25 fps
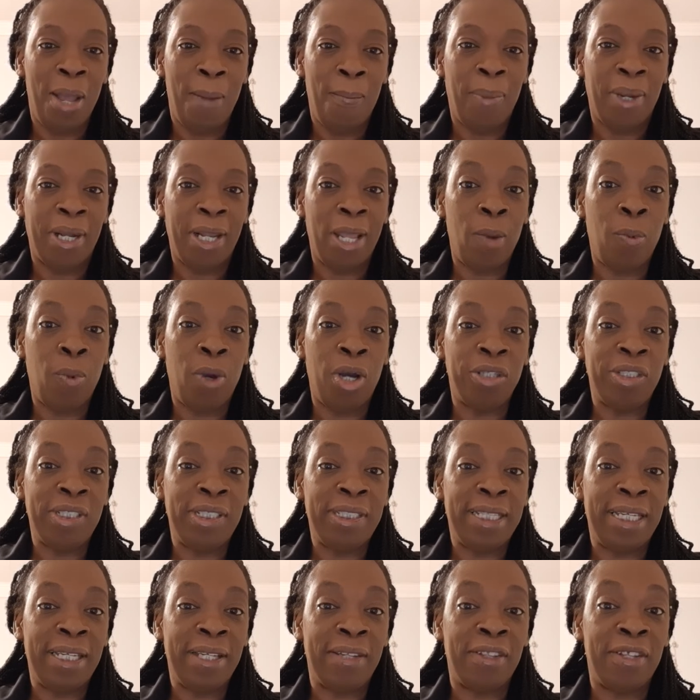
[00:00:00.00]
But I want to
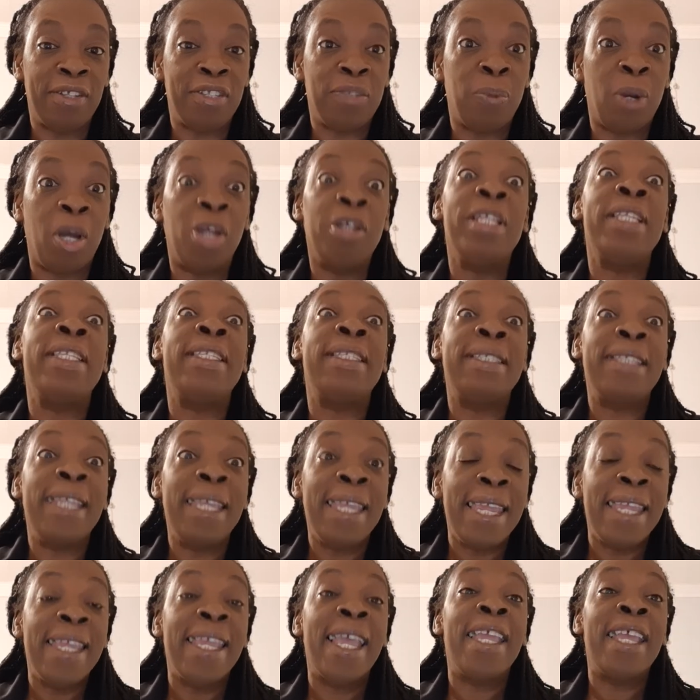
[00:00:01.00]
tell you this morning,
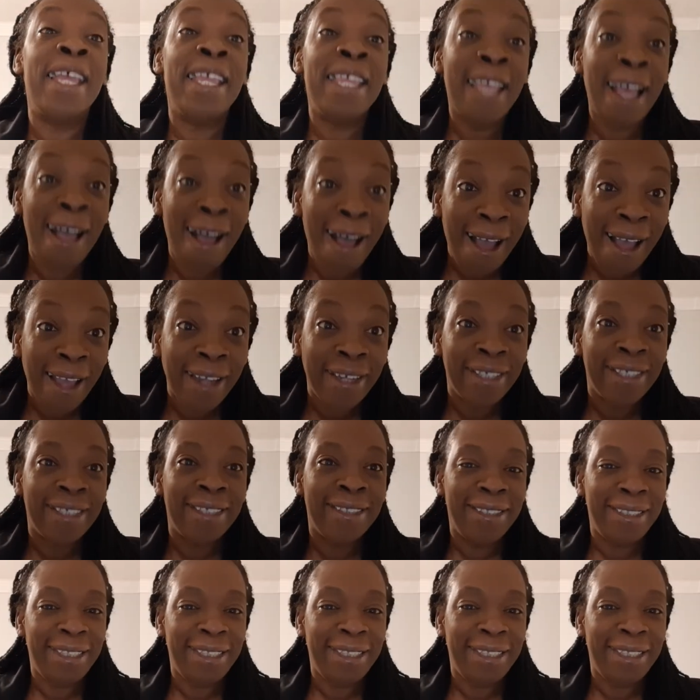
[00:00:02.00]
stay in your yard.